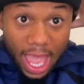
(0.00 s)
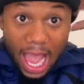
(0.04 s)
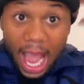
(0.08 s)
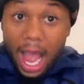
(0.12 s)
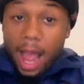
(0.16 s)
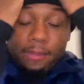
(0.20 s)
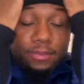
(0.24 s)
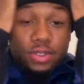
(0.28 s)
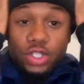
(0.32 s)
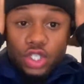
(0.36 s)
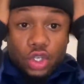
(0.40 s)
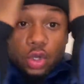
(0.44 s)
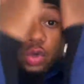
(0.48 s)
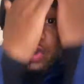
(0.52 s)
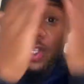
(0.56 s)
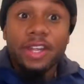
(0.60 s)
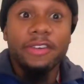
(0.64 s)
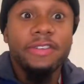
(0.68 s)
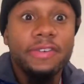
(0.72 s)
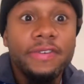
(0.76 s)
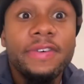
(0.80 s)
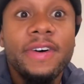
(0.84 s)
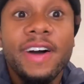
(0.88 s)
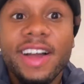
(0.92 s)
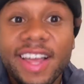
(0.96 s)
I'm so
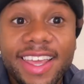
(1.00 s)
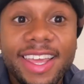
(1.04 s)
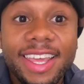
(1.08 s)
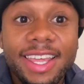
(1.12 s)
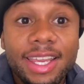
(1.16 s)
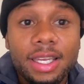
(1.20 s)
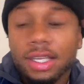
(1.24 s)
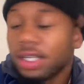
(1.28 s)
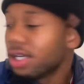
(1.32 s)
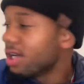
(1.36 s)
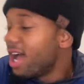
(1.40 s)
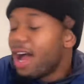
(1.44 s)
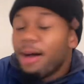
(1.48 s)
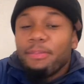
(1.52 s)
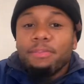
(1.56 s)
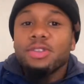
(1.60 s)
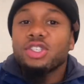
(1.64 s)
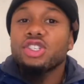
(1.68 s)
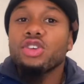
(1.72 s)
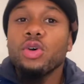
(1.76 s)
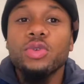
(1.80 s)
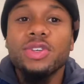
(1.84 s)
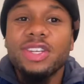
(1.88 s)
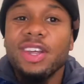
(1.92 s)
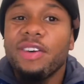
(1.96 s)
defiant, I'm
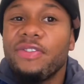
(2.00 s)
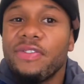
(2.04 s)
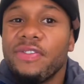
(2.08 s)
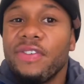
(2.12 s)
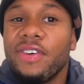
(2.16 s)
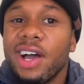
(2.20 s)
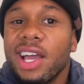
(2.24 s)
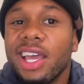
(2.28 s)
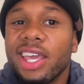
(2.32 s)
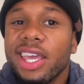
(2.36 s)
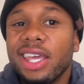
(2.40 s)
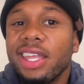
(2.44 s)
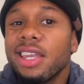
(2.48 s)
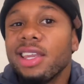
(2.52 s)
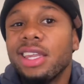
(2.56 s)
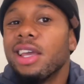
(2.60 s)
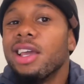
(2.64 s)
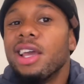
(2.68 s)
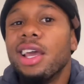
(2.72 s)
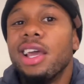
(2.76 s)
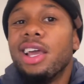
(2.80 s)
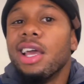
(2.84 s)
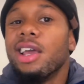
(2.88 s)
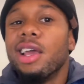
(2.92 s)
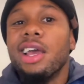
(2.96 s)
so defiant
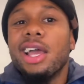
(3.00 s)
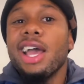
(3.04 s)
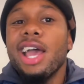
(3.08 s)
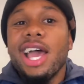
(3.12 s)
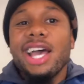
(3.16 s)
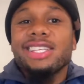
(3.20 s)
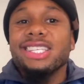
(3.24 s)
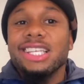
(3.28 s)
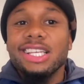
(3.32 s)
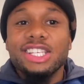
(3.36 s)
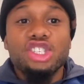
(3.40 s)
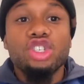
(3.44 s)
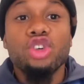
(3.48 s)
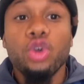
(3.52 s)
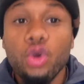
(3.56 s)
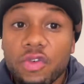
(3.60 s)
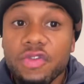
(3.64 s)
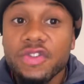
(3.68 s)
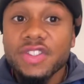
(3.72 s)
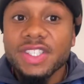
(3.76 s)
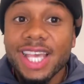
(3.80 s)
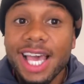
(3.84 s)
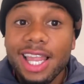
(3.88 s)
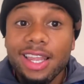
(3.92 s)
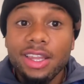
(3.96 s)
as a
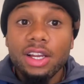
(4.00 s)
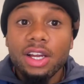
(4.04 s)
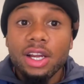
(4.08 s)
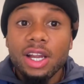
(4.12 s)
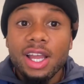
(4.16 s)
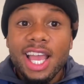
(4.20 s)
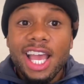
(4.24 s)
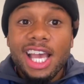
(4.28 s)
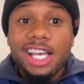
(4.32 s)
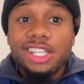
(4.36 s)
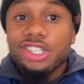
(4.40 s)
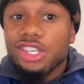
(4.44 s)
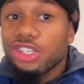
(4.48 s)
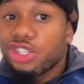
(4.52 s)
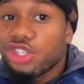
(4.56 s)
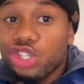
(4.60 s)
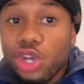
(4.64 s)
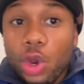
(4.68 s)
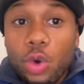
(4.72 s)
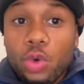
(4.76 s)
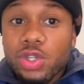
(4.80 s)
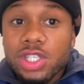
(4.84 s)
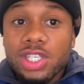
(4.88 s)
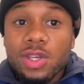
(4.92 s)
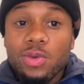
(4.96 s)
truth teller, as a
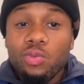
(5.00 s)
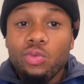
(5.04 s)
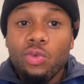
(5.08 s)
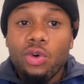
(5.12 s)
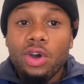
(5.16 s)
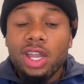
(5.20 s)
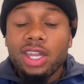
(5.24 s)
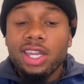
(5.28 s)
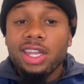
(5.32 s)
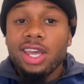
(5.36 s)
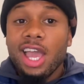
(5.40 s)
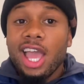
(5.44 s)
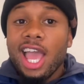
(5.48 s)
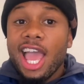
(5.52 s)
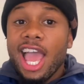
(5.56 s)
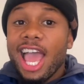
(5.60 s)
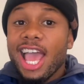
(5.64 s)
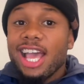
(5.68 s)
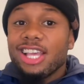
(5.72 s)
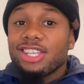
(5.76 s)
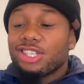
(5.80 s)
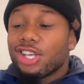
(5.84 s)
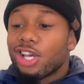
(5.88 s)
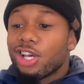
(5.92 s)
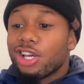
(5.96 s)
chosen one,
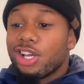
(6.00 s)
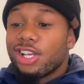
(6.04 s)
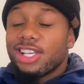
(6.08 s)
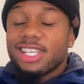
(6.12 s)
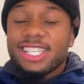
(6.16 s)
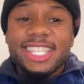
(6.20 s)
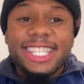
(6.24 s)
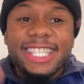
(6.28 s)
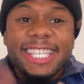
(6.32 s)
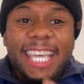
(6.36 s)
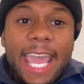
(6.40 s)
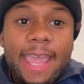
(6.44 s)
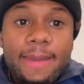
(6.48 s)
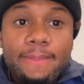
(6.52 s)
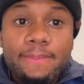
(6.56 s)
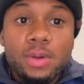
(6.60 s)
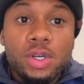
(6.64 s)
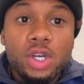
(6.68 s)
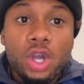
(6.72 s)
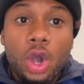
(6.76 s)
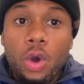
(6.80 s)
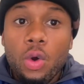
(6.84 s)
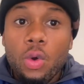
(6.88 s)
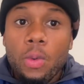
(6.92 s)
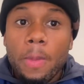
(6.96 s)
as a
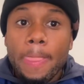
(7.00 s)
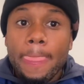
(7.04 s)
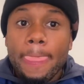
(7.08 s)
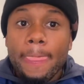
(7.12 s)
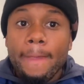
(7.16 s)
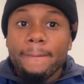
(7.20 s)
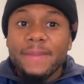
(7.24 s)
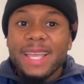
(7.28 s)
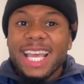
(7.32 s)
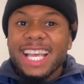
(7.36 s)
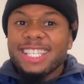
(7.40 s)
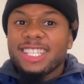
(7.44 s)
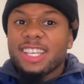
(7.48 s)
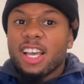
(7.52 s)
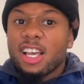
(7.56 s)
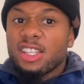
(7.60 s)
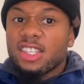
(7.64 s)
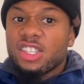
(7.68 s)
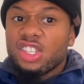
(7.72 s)
scapegoat, as a,